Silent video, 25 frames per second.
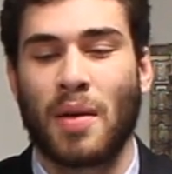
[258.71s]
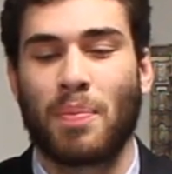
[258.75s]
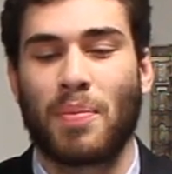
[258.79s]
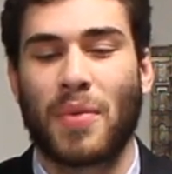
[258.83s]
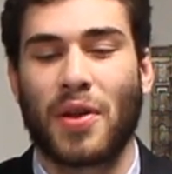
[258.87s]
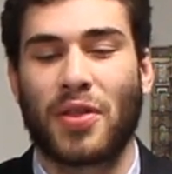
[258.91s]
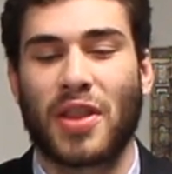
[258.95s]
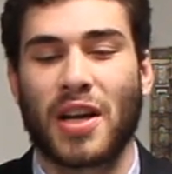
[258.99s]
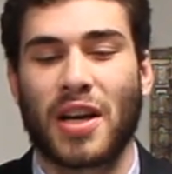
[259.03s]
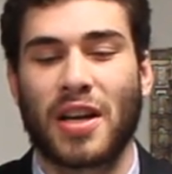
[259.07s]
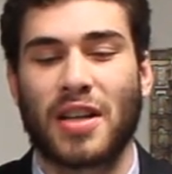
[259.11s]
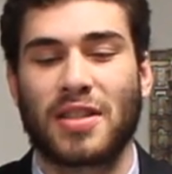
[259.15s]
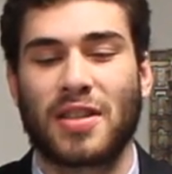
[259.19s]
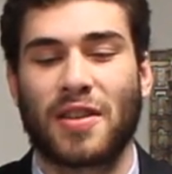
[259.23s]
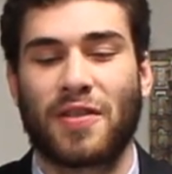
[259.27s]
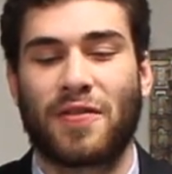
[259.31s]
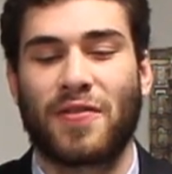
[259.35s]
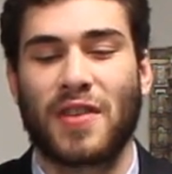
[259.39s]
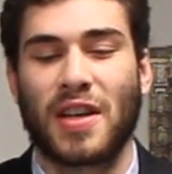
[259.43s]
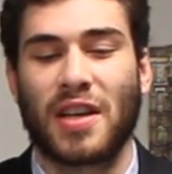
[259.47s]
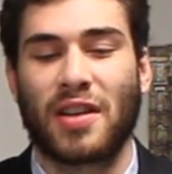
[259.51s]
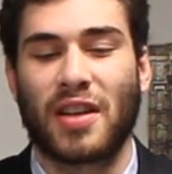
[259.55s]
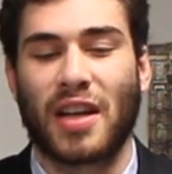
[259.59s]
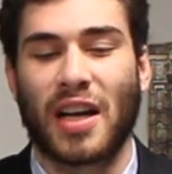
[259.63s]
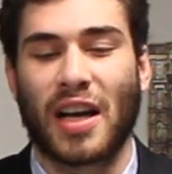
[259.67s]
But there's a
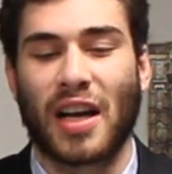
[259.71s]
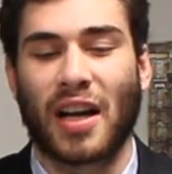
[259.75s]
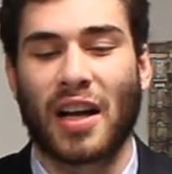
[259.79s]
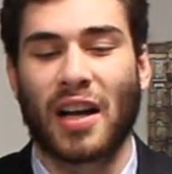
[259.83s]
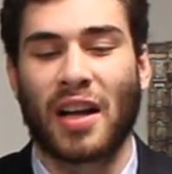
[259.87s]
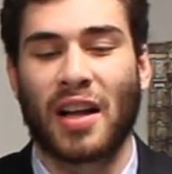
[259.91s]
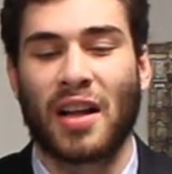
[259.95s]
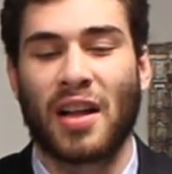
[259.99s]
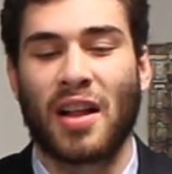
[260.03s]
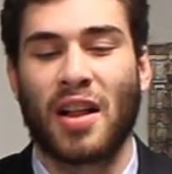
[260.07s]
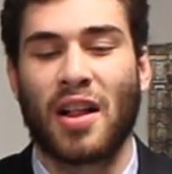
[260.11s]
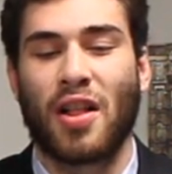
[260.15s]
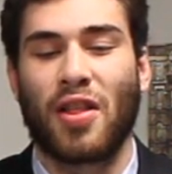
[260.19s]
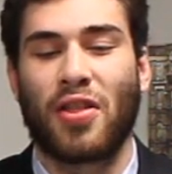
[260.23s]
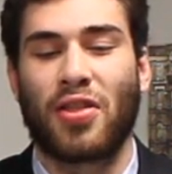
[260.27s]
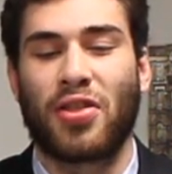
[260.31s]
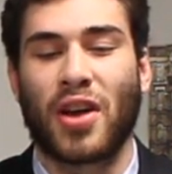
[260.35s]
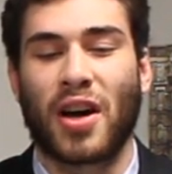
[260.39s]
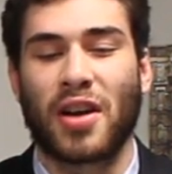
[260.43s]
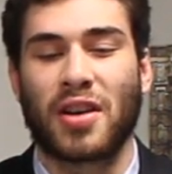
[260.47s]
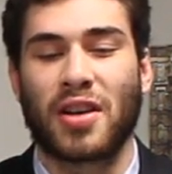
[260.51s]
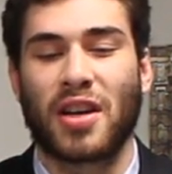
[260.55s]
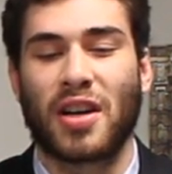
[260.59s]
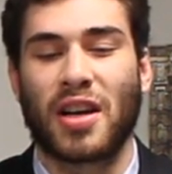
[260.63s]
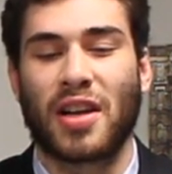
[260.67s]
feeling,
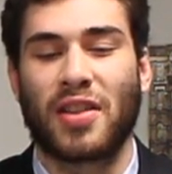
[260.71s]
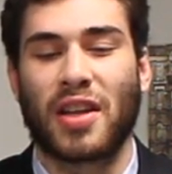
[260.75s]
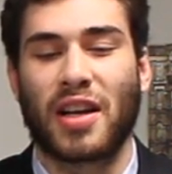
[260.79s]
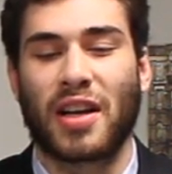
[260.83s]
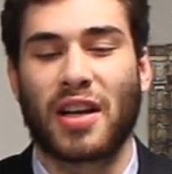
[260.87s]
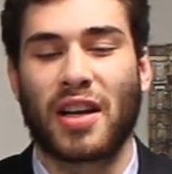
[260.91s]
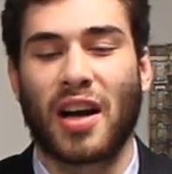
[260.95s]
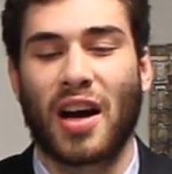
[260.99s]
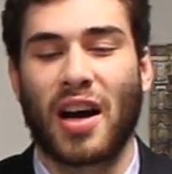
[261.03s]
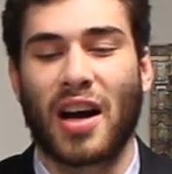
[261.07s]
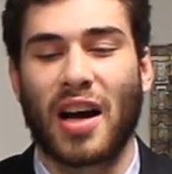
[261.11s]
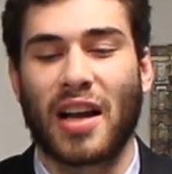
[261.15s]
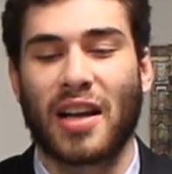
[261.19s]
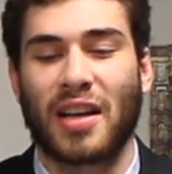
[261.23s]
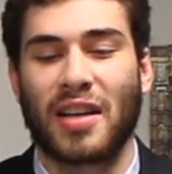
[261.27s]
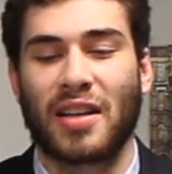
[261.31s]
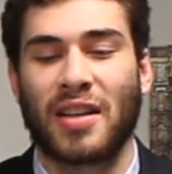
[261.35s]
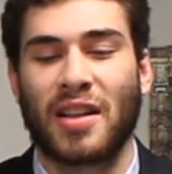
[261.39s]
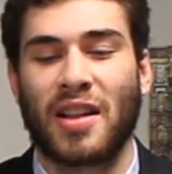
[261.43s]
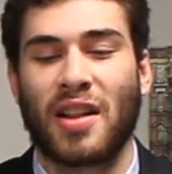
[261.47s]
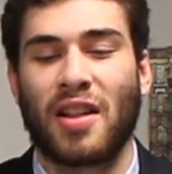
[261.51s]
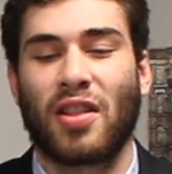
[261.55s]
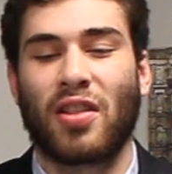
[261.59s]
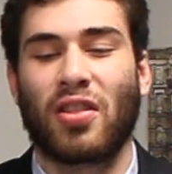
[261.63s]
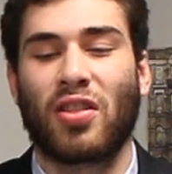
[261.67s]
thunder in the gut,
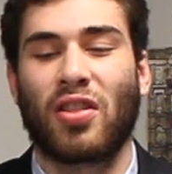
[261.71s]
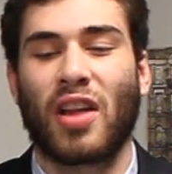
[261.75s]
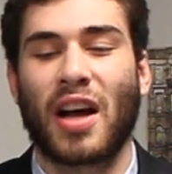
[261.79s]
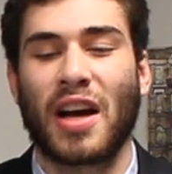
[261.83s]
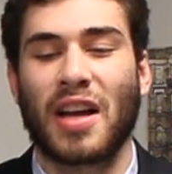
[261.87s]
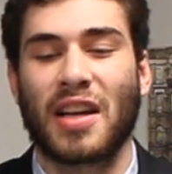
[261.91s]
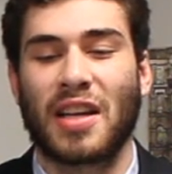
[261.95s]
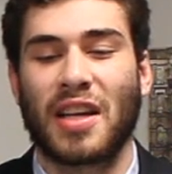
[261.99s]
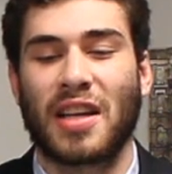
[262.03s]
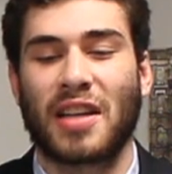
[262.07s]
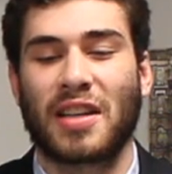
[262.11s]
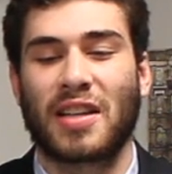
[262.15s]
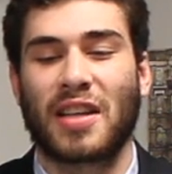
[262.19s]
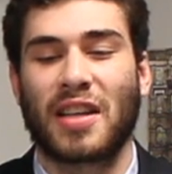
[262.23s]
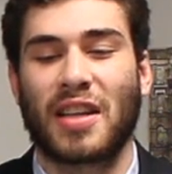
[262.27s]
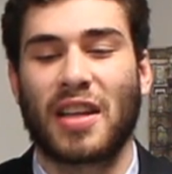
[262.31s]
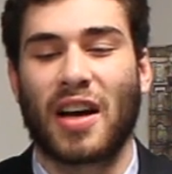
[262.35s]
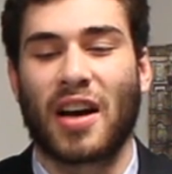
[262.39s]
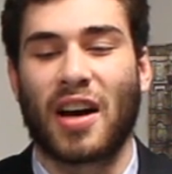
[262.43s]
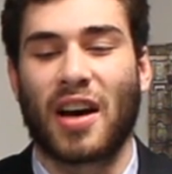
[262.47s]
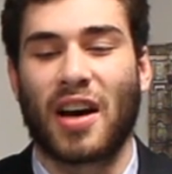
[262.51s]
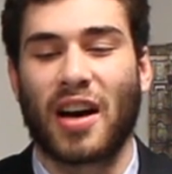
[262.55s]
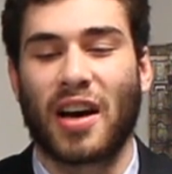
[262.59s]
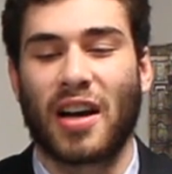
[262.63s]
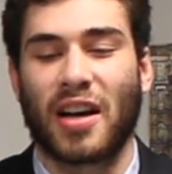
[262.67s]
lightning to the
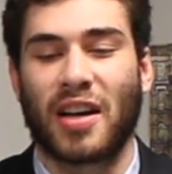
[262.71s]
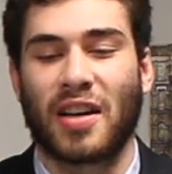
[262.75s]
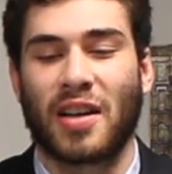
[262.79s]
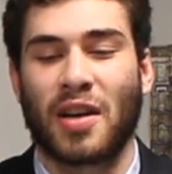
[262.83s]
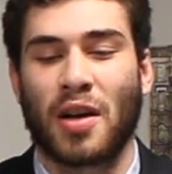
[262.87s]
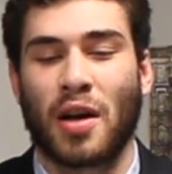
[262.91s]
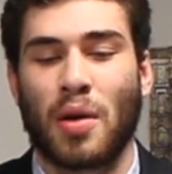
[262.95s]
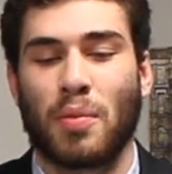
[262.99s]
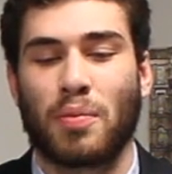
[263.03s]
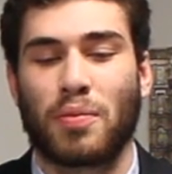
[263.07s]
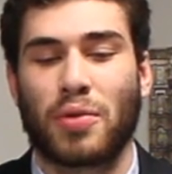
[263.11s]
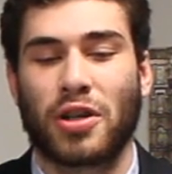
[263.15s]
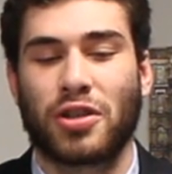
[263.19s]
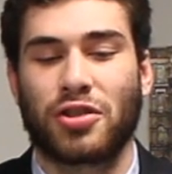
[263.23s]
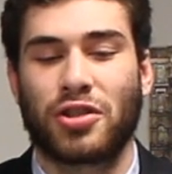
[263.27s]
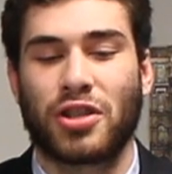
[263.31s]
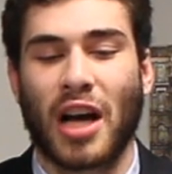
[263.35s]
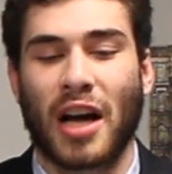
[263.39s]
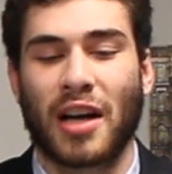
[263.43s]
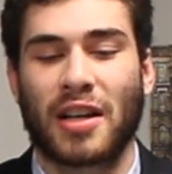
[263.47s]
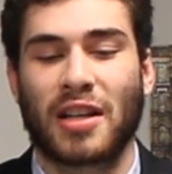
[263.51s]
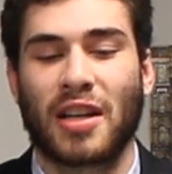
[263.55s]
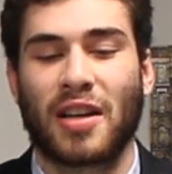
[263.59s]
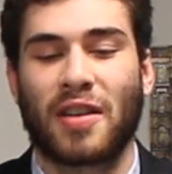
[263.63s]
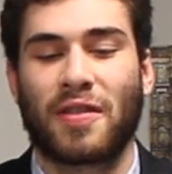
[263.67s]
heart,
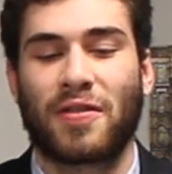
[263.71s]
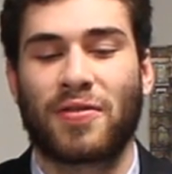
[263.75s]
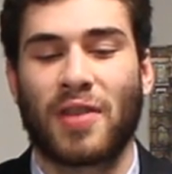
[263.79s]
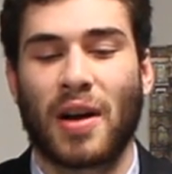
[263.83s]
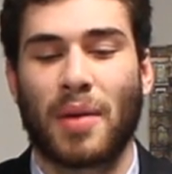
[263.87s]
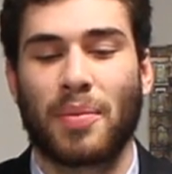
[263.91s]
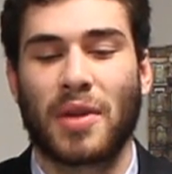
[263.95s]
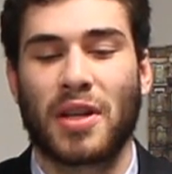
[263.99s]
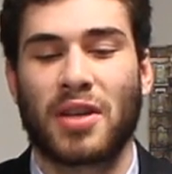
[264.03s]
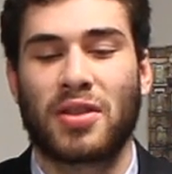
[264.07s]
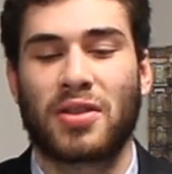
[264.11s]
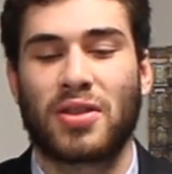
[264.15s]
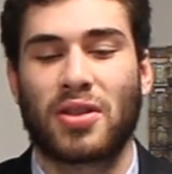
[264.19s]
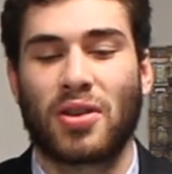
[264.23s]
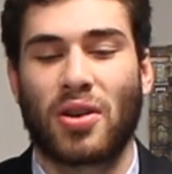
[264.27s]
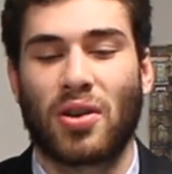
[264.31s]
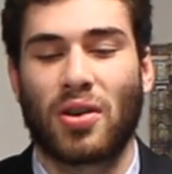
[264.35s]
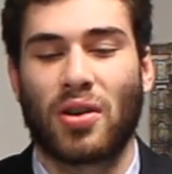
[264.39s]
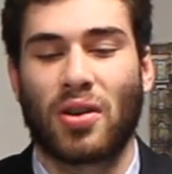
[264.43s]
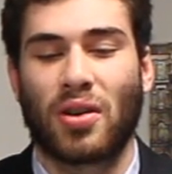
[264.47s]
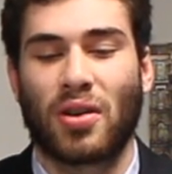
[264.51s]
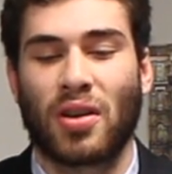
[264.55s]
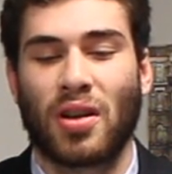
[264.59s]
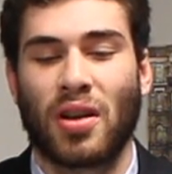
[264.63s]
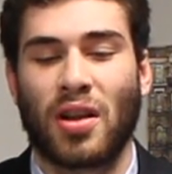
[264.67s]
projecting from the
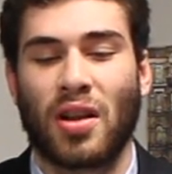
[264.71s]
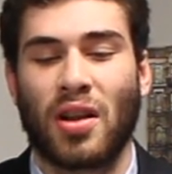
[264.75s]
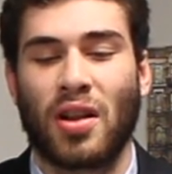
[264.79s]
soul,